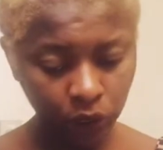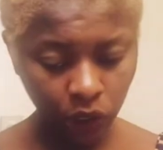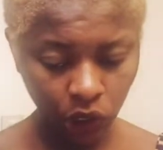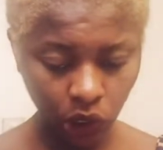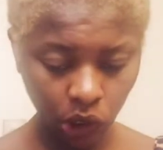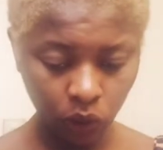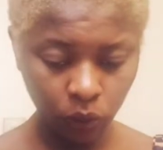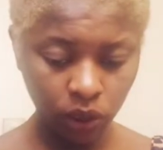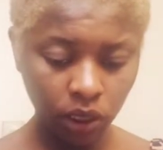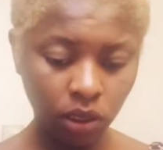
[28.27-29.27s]
which is
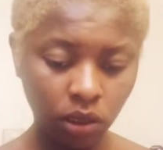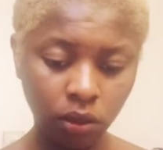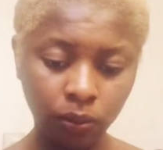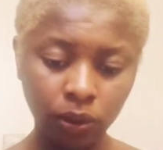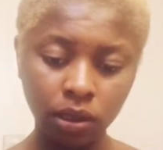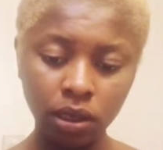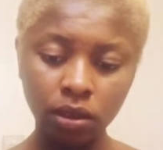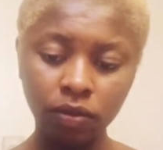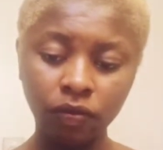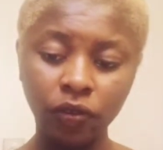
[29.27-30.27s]
what is
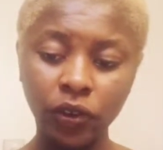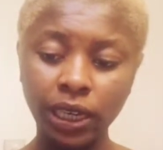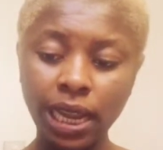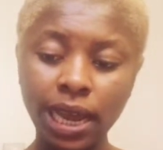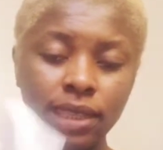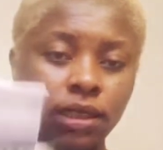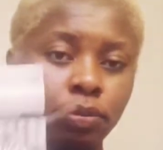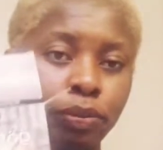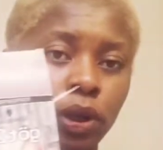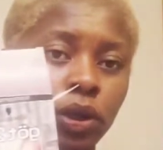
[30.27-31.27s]
supposed for light
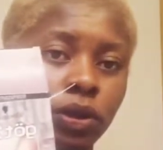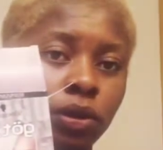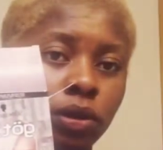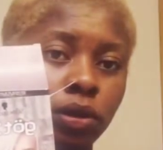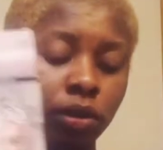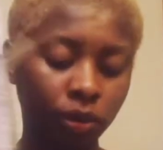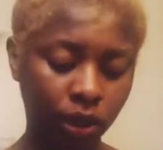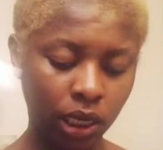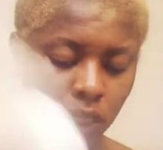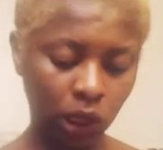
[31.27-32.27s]
blondes,
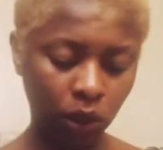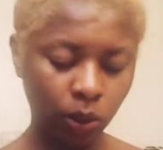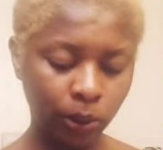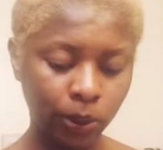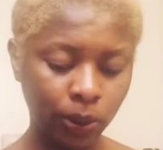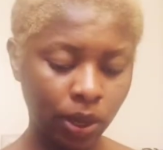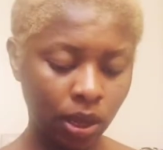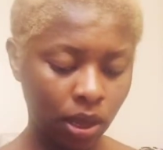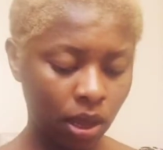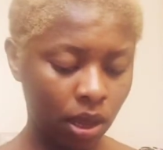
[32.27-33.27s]
okay? So
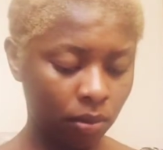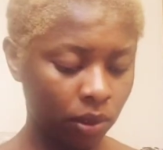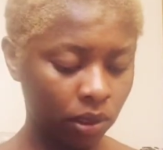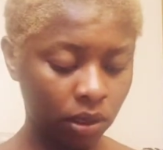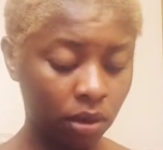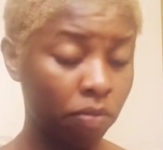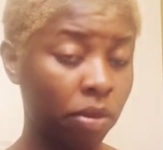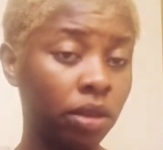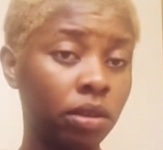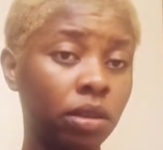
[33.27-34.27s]
I'm just gonna
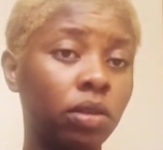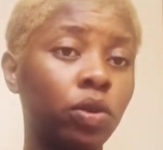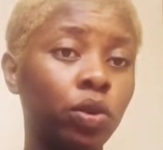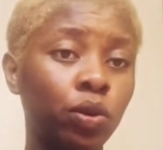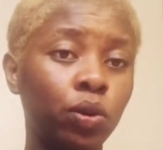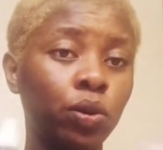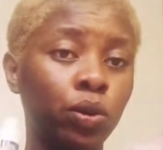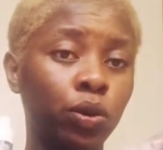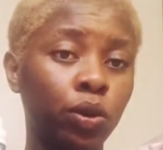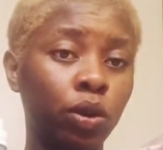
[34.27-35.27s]
mix this too
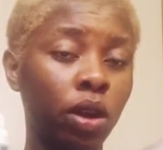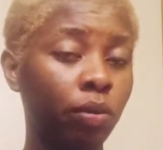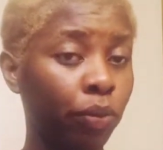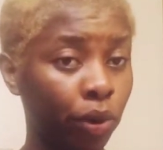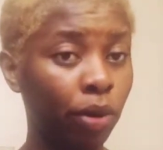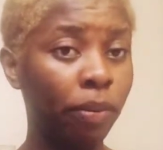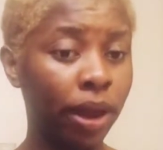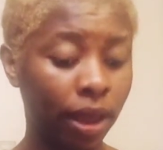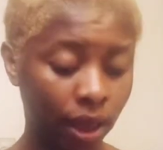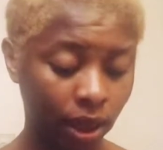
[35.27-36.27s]
and put it on my
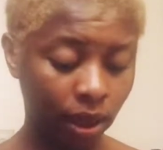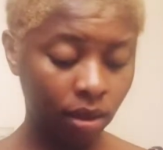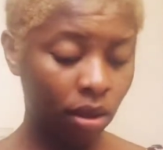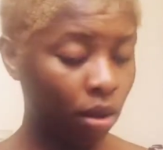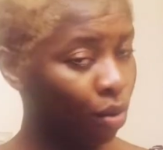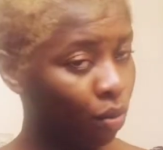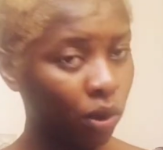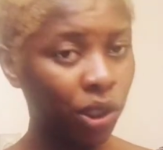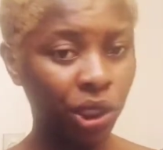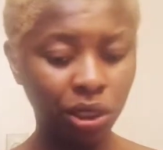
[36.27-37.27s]
hair,
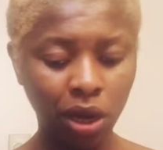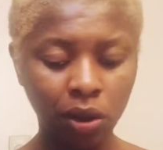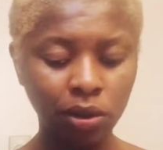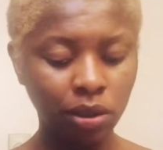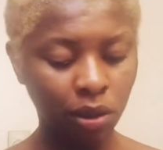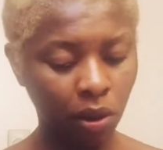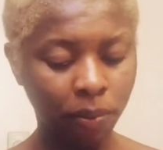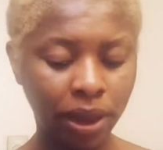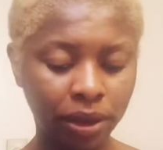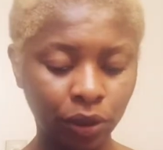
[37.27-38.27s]
wash it out, come
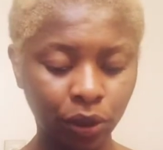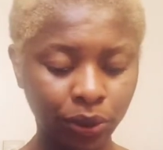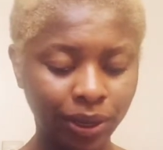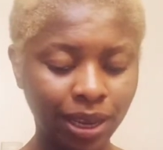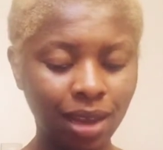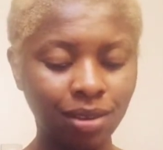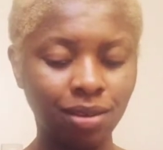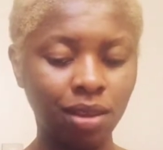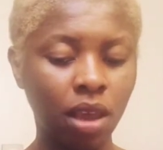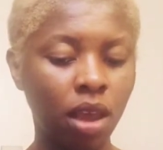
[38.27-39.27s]
back and show you
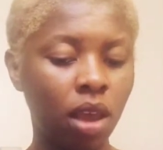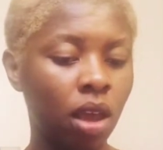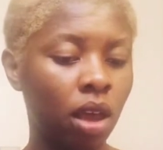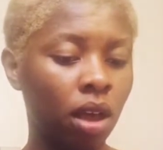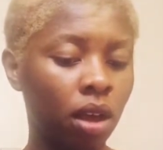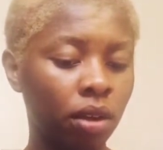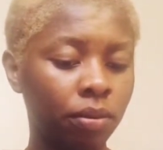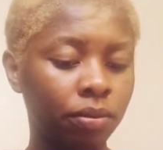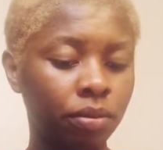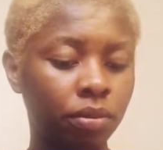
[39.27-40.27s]
guys.
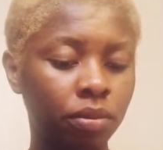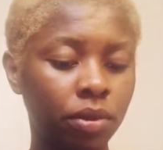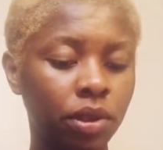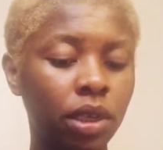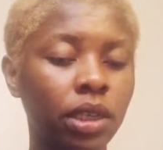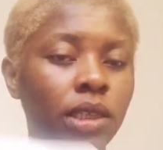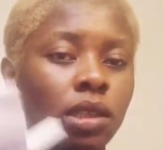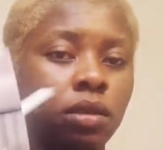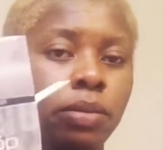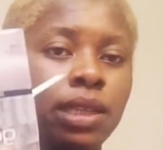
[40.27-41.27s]
We say this
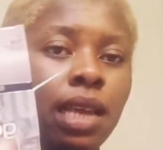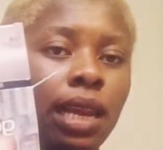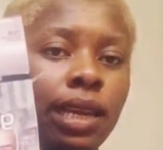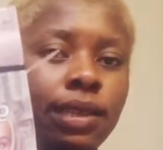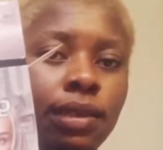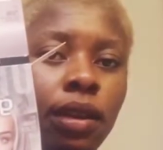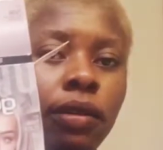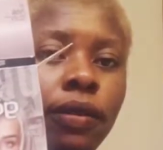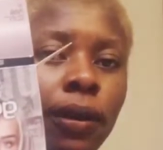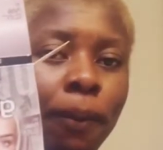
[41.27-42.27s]
is metallic
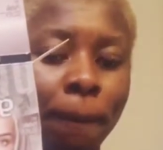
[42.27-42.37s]
silver.